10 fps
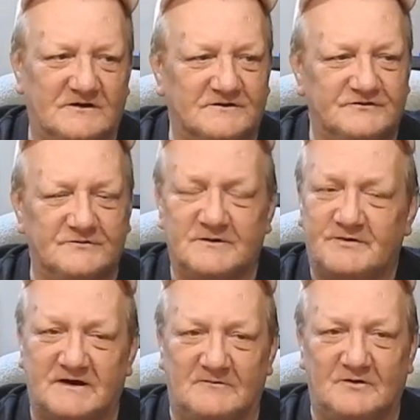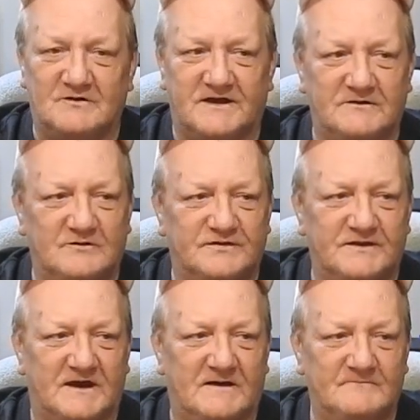talking to me, but I'm okay with
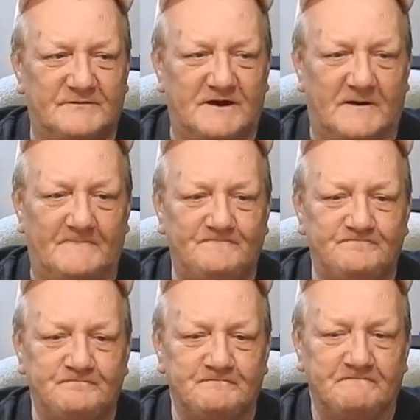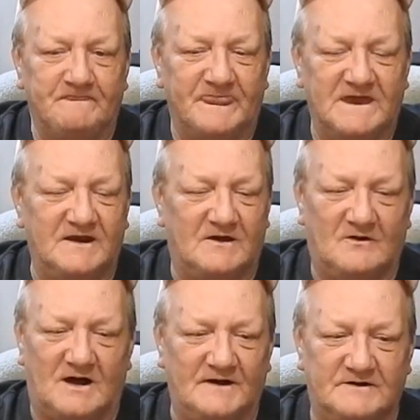that. But, you
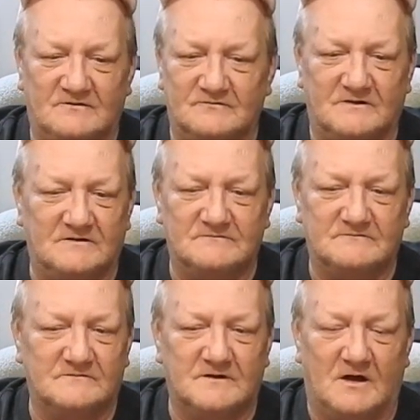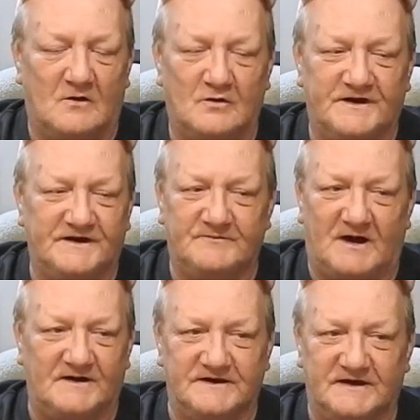know, I don't owe
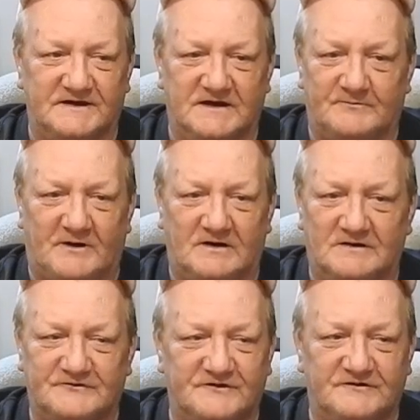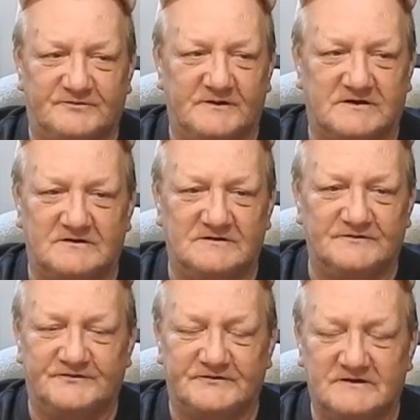anybody any apologies
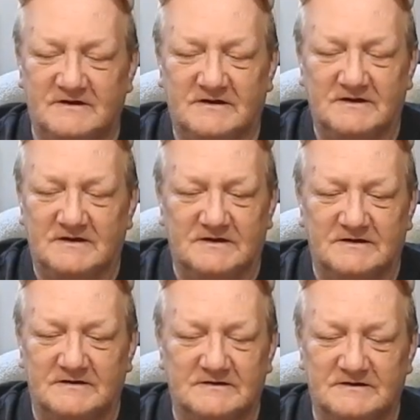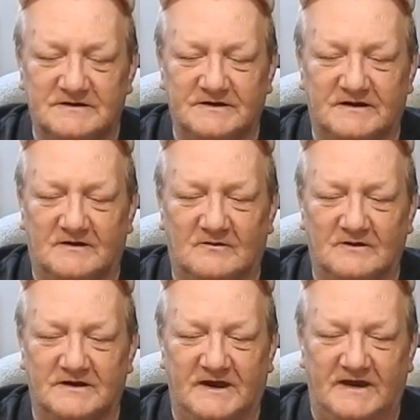because, you
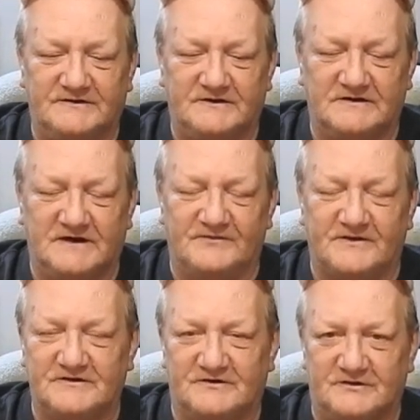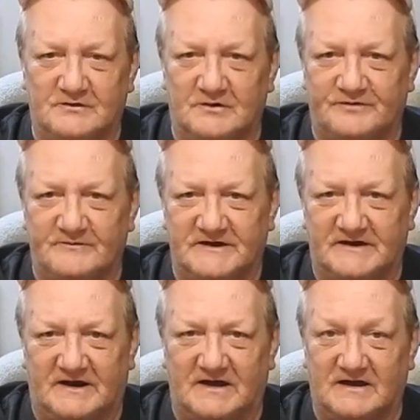know, it had nothing to do with
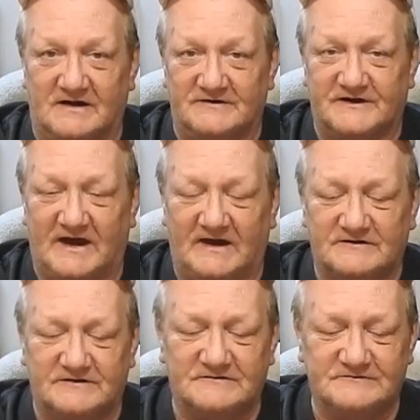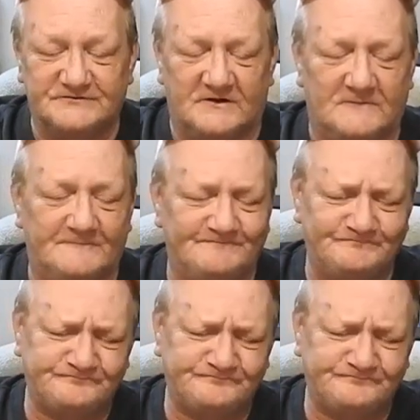me and I got attacked. So